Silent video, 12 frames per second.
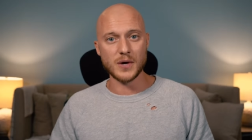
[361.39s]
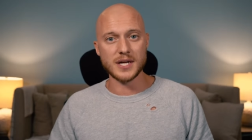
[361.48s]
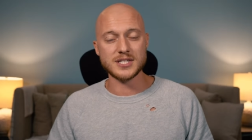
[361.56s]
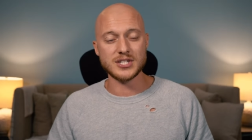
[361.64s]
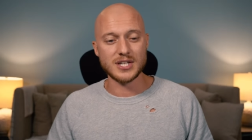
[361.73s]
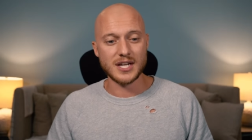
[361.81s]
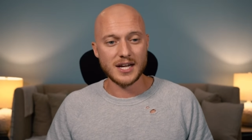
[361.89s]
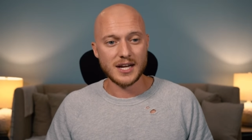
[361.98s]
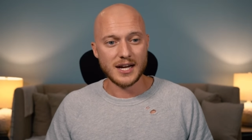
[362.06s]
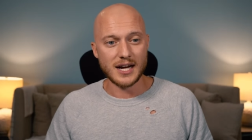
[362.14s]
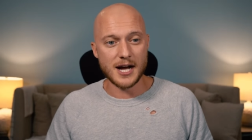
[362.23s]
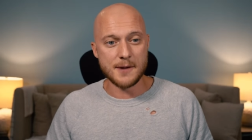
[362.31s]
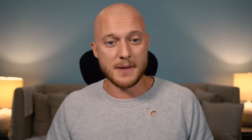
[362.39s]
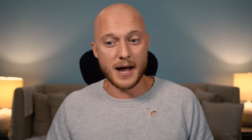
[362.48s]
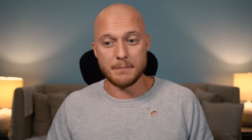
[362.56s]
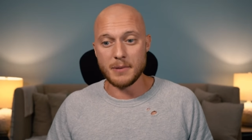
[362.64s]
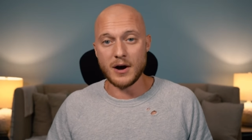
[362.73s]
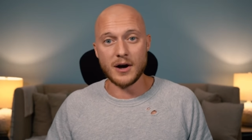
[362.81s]
which um,
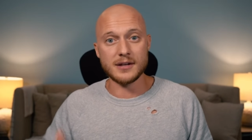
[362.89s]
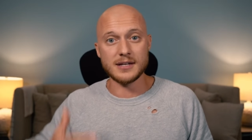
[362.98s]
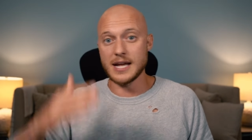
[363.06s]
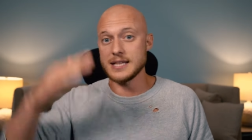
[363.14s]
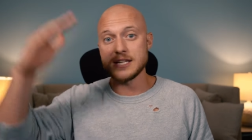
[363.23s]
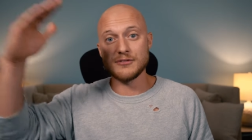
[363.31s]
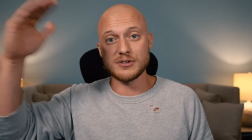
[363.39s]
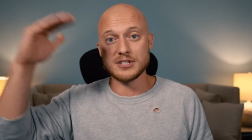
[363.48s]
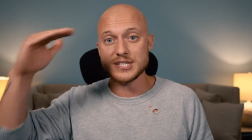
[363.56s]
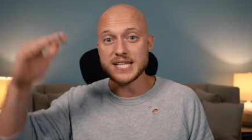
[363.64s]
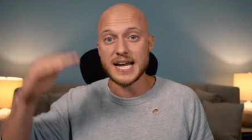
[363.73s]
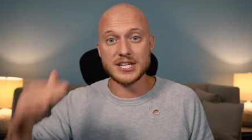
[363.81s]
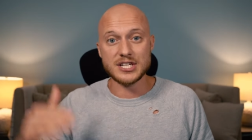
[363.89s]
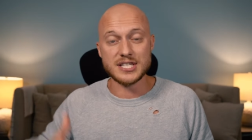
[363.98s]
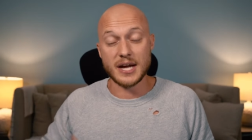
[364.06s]
I bought at different stages.